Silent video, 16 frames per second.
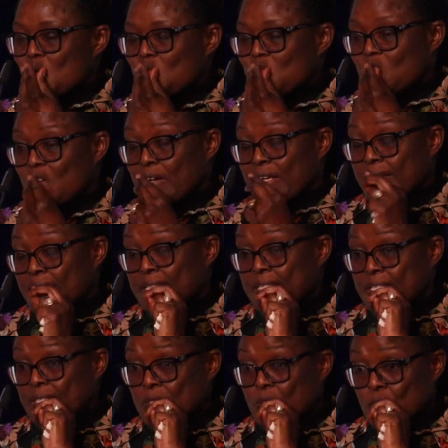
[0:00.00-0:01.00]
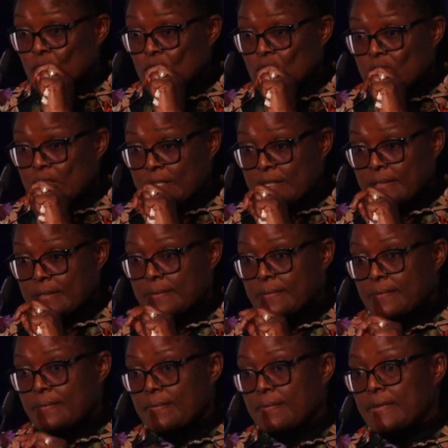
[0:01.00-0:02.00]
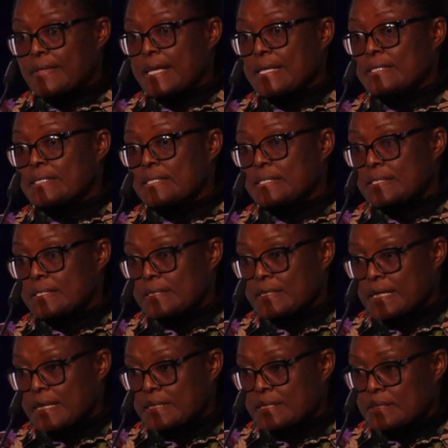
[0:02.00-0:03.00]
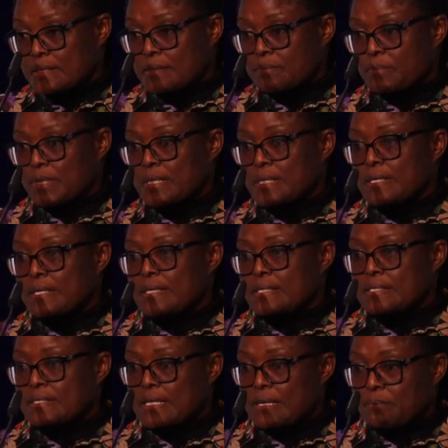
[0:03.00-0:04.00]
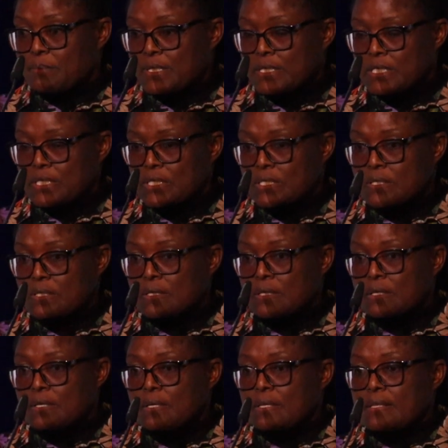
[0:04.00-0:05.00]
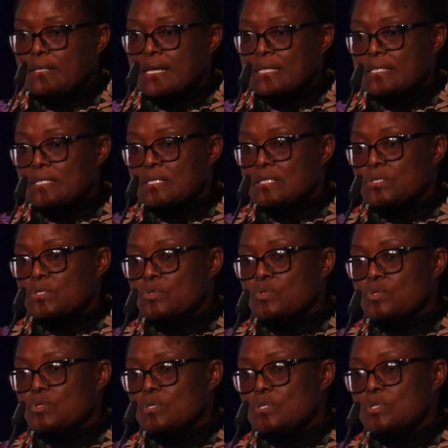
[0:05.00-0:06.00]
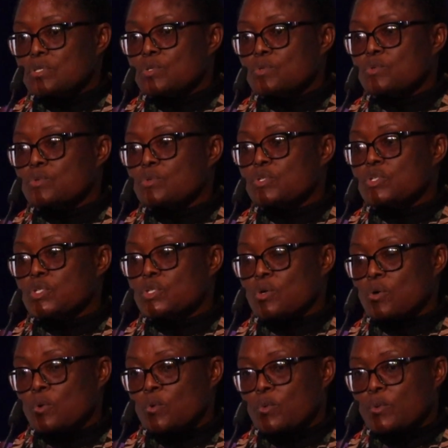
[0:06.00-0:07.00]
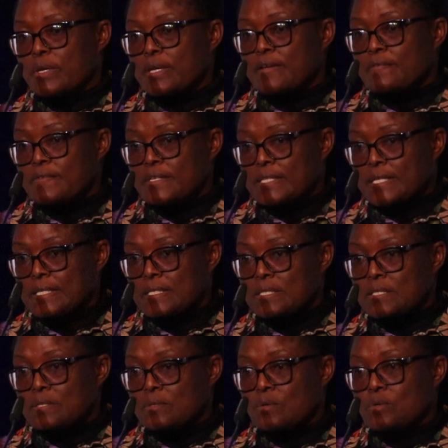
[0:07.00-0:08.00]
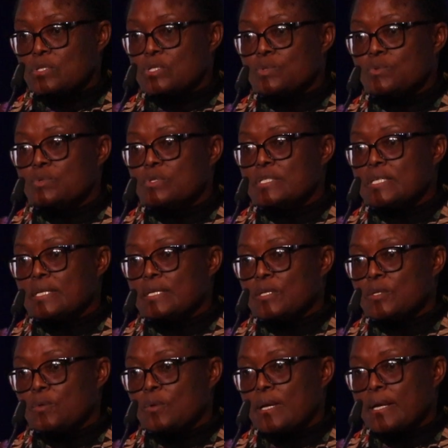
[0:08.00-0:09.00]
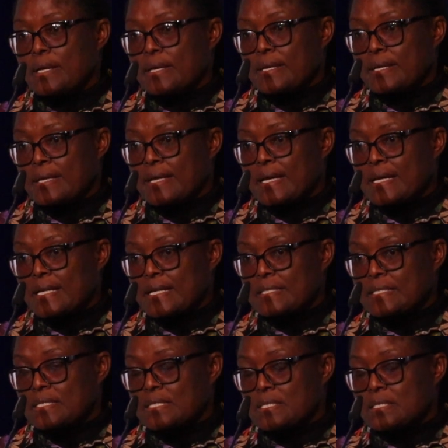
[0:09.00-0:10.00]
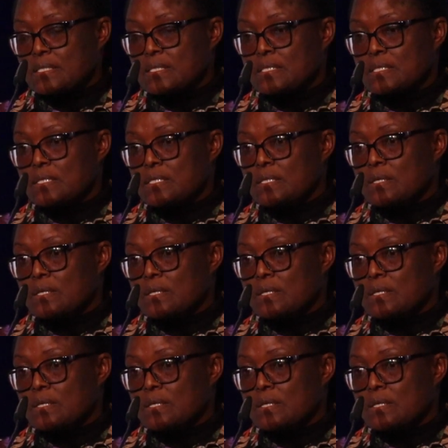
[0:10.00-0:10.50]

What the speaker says: for an institution that is just being established, that institution should show evidence or should secure a guarantee